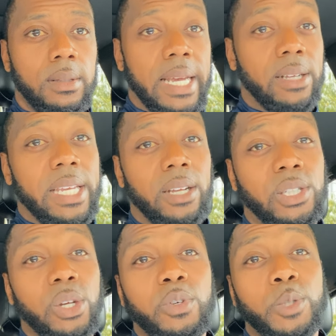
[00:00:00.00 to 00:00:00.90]
Downtown
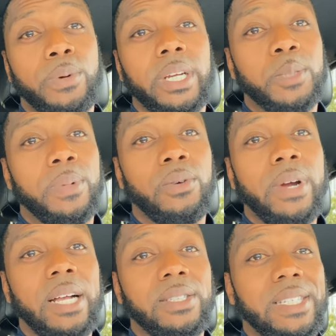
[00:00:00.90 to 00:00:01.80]
Silver Spring has been
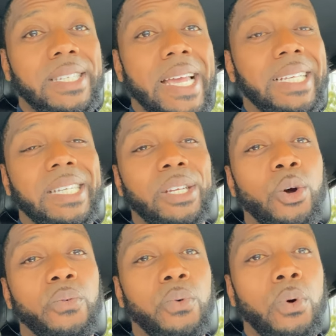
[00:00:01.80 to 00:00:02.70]
around since nineteen
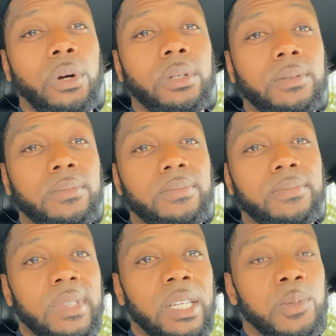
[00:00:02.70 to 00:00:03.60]
oh four.
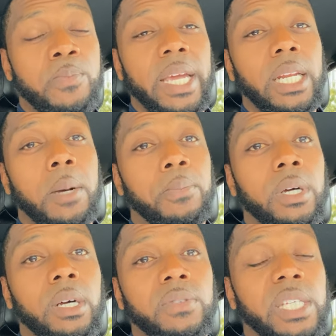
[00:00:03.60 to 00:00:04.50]
It's made up
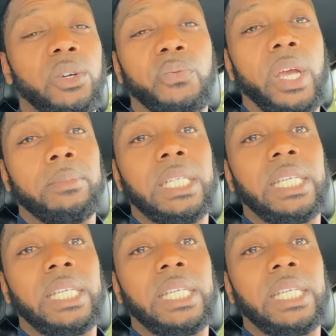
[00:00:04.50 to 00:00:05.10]
of single-family